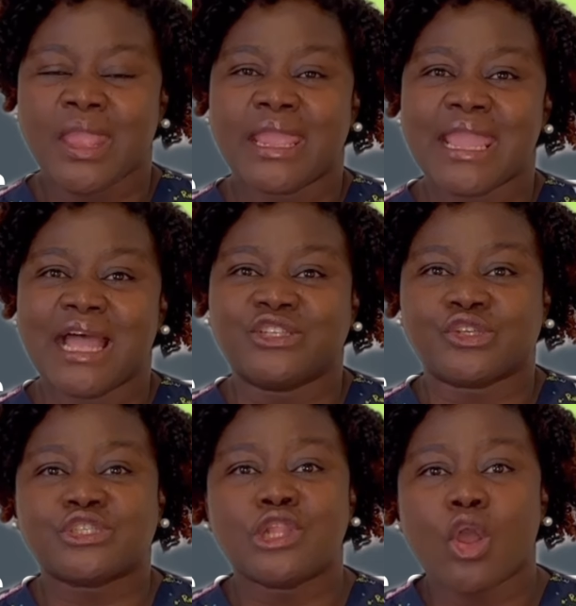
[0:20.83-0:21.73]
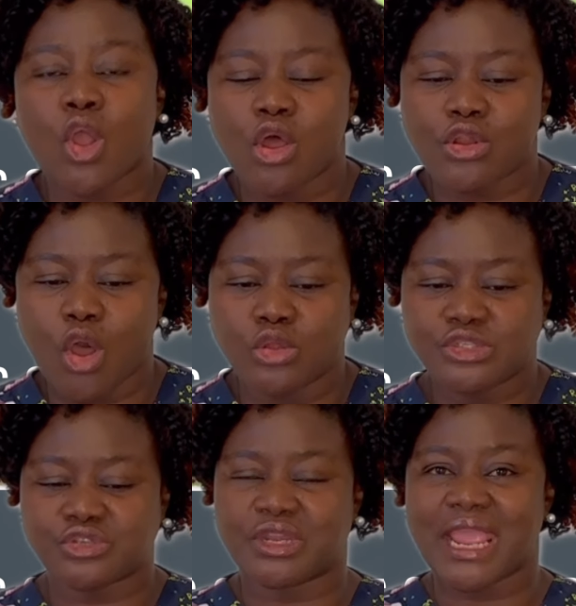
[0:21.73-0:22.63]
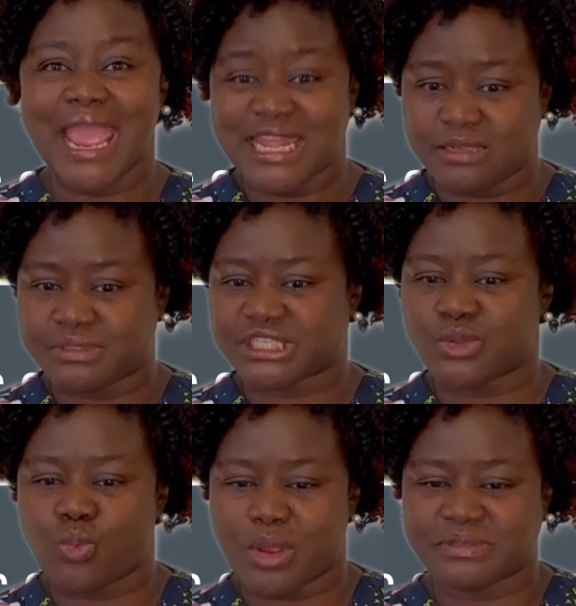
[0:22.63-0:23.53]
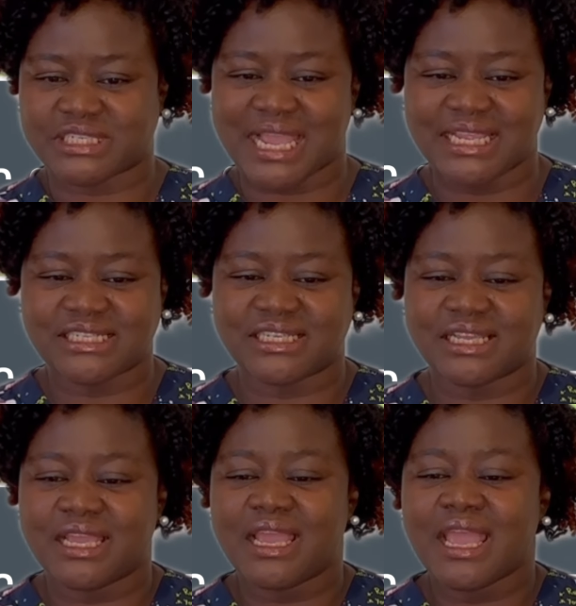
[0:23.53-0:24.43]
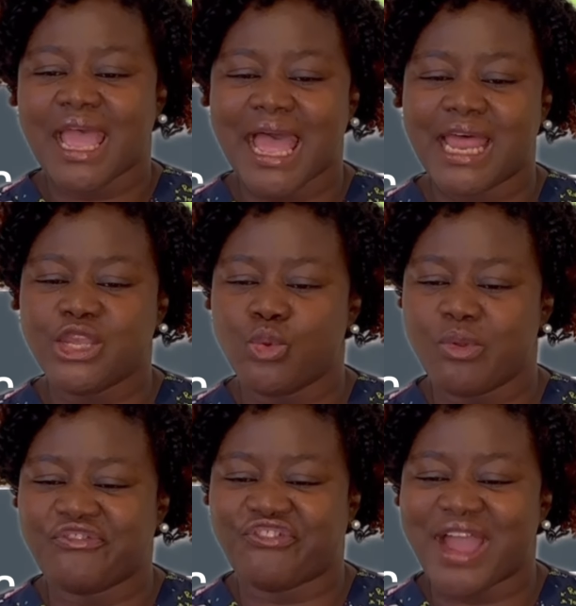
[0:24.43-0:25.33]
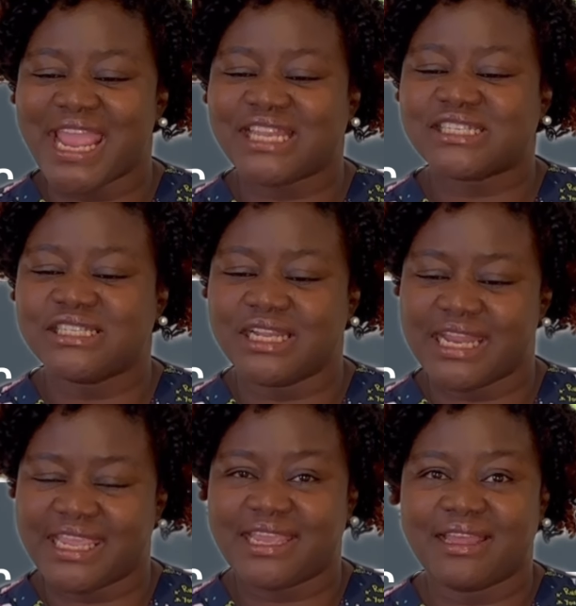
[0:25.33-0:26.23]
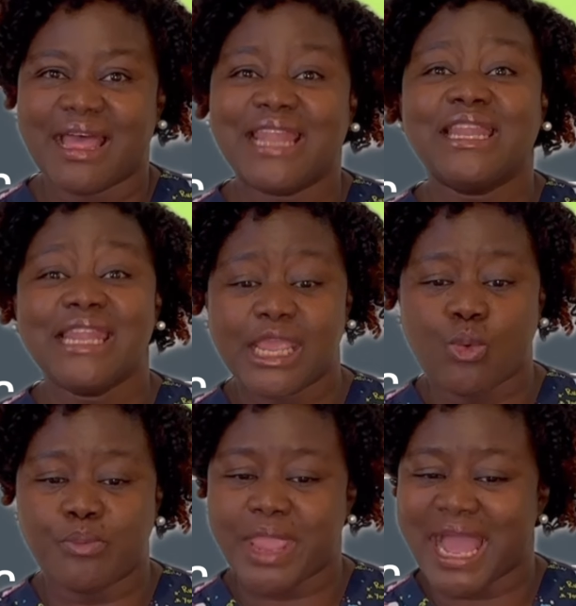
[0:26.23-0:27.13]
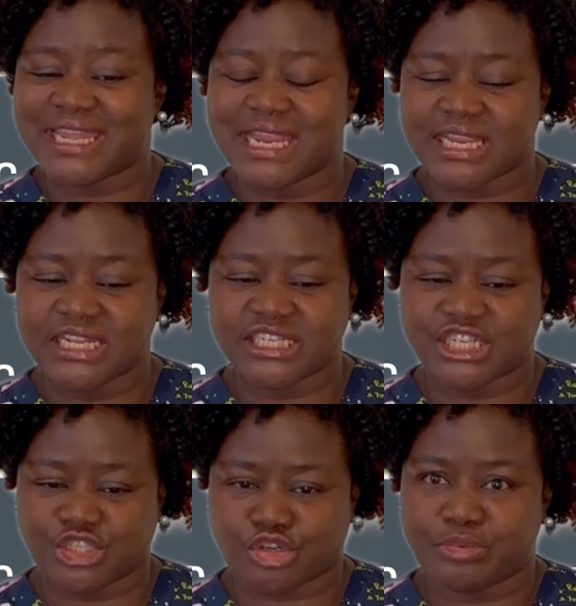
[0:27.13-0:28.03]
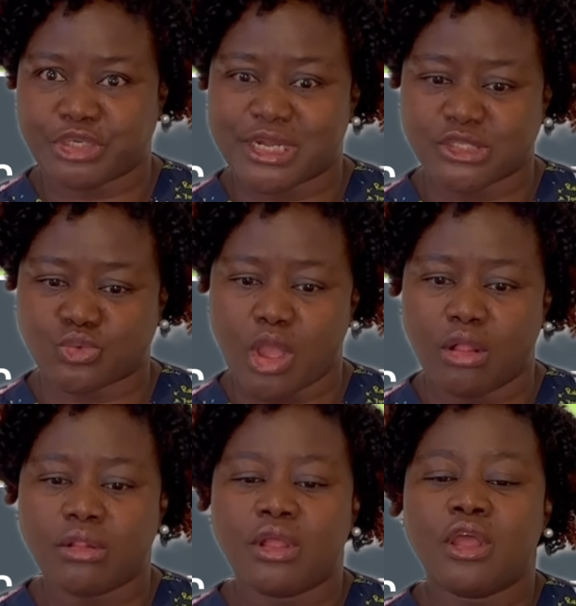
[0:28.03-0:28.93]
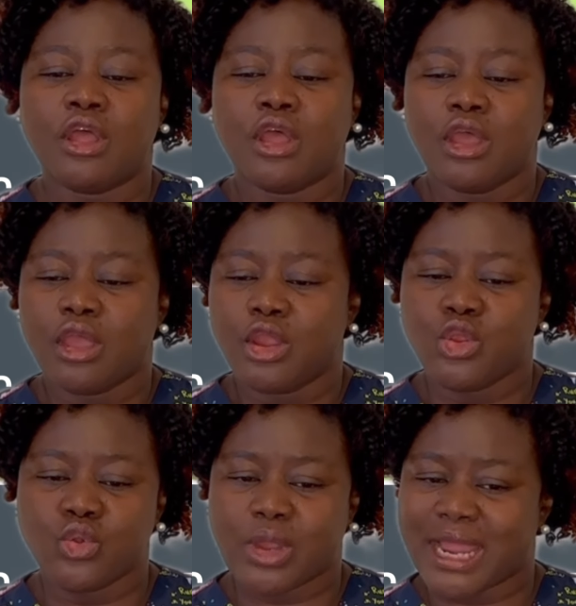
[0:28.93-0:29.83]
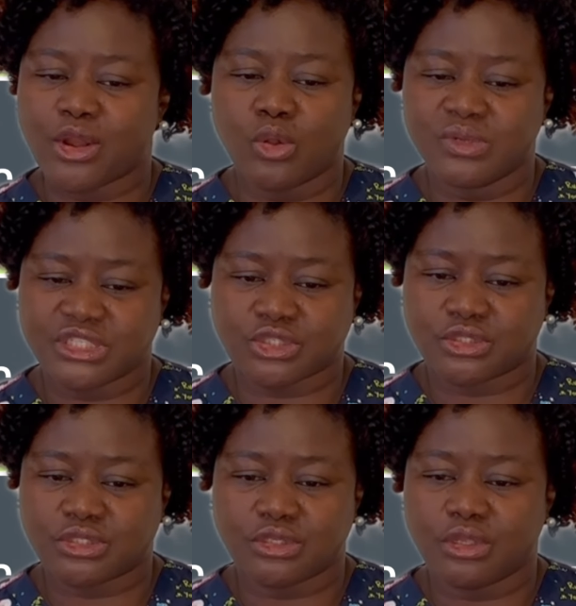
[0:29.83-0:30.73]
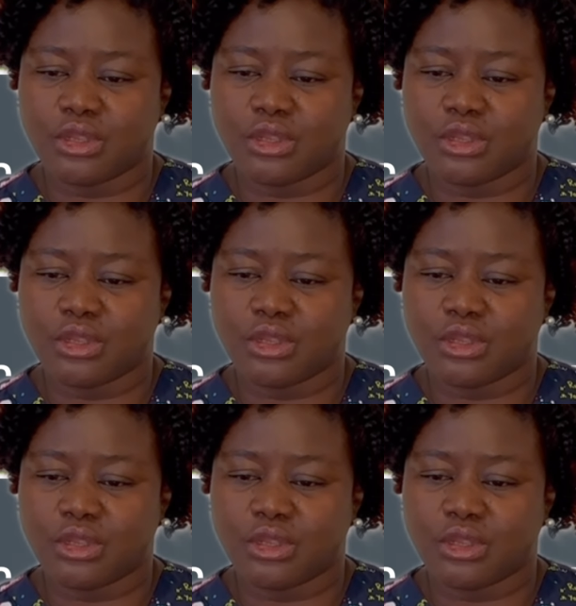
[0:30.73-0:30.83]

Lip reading: Yeah, just log on onto the NMC website and you will find the link, and the link will be added in the description as well. You can always